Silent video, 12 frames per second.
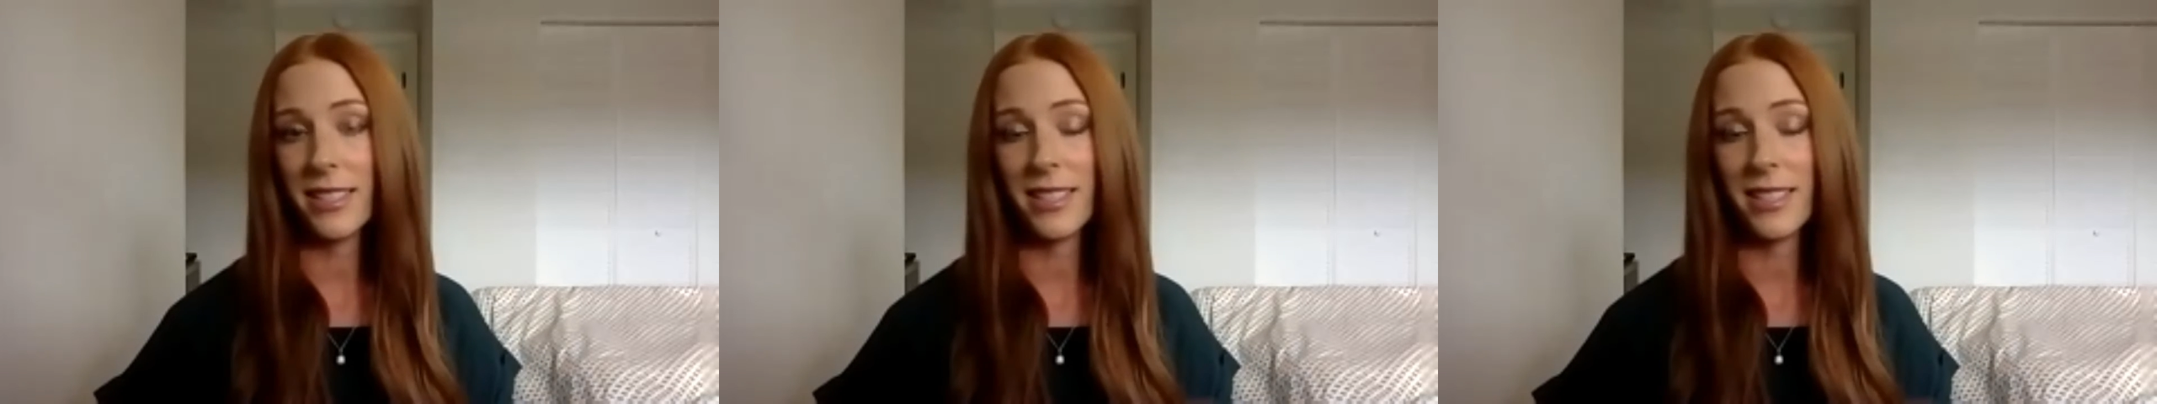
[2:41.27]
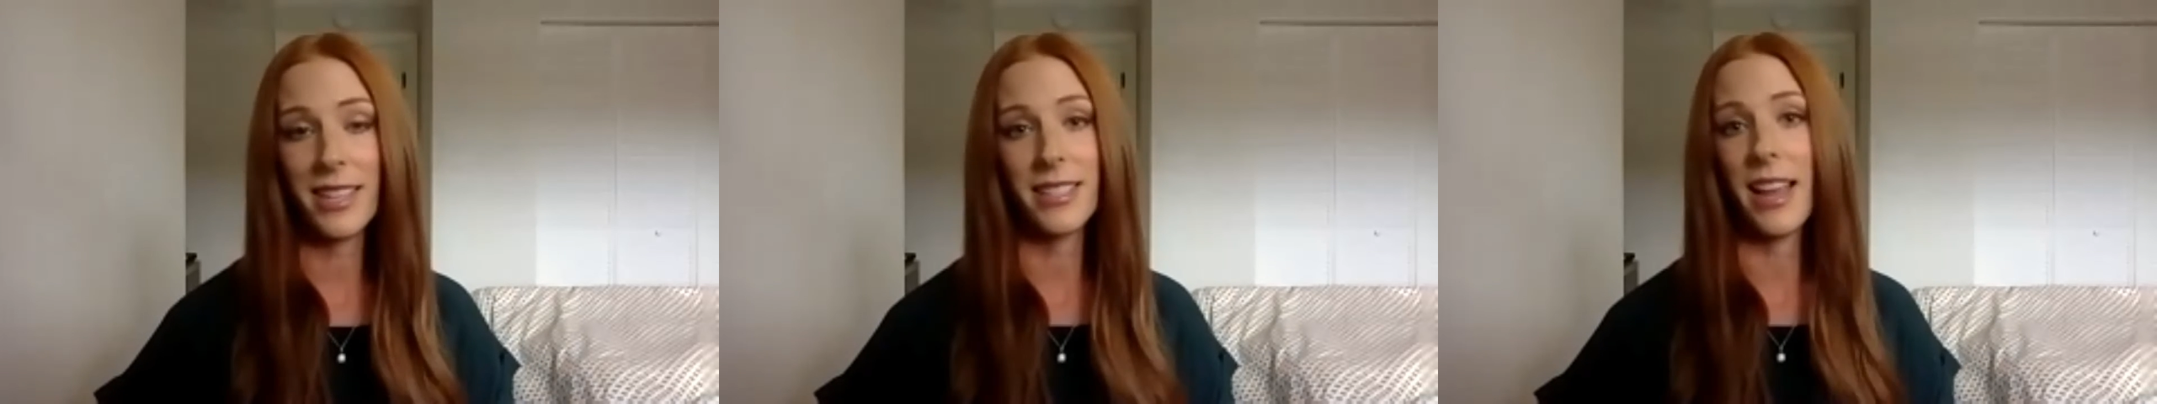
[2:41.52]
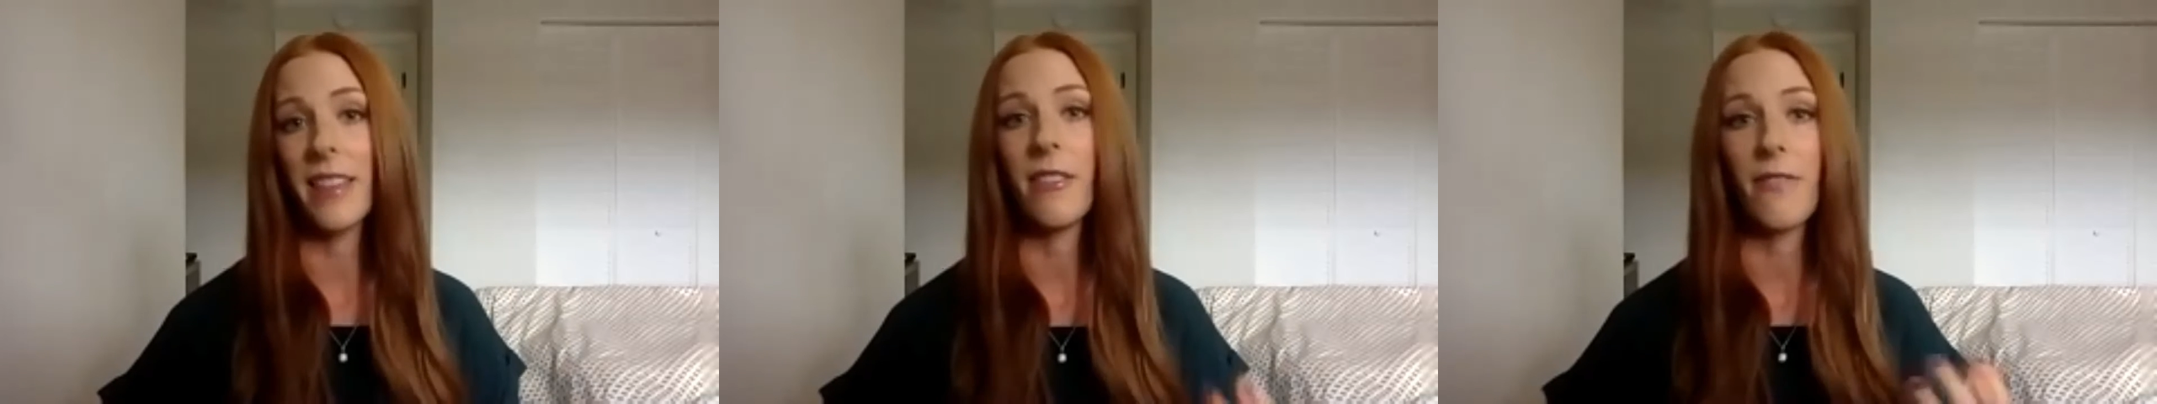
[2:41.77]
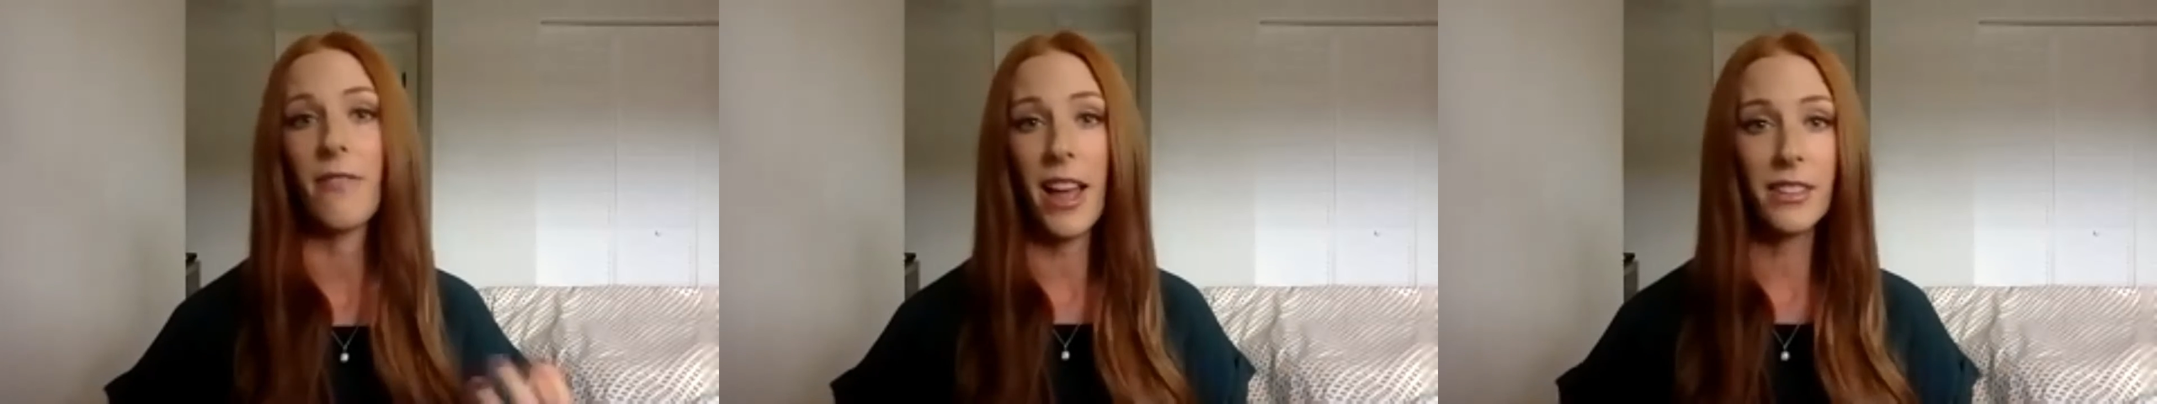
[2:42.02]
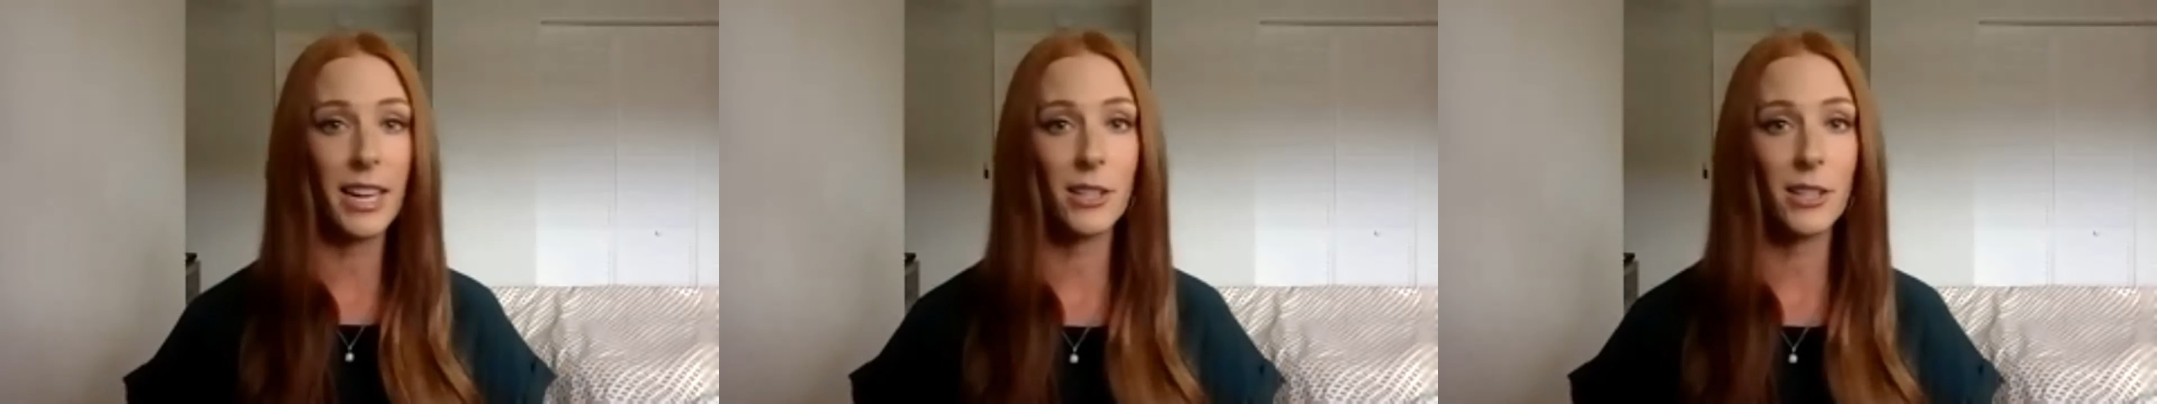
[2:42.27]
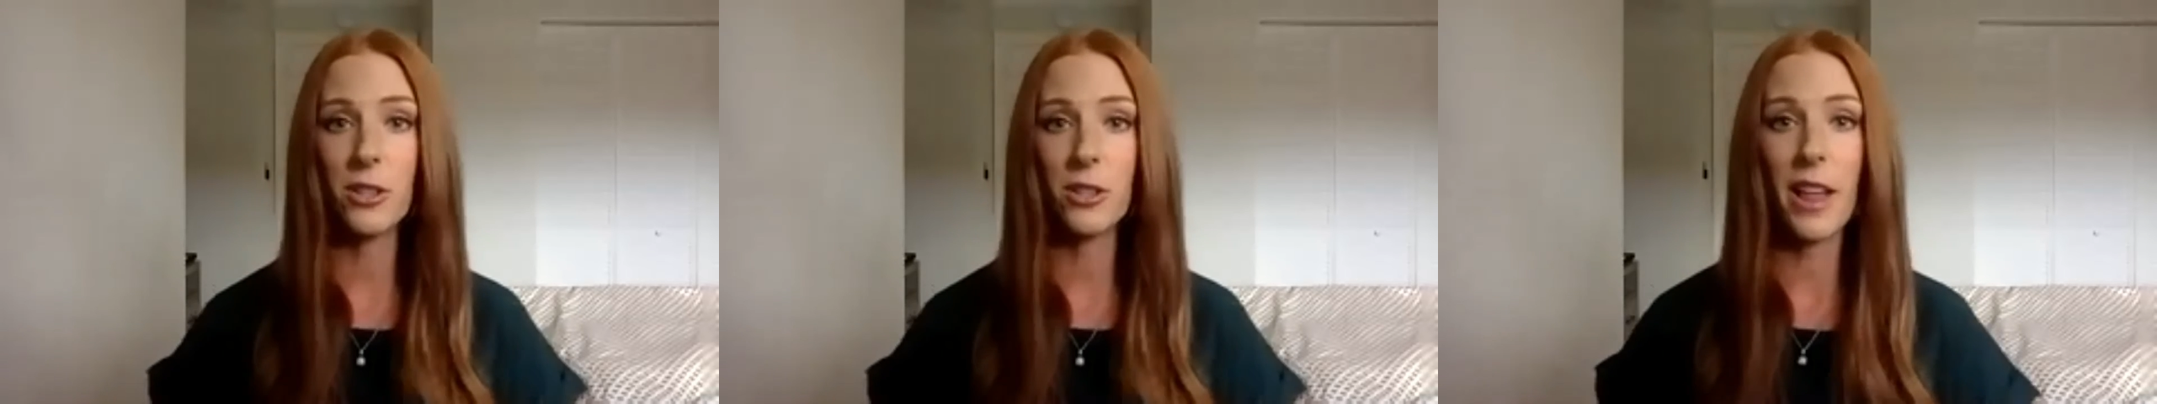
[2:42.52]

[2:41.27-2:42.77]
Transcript: As I said, the foundational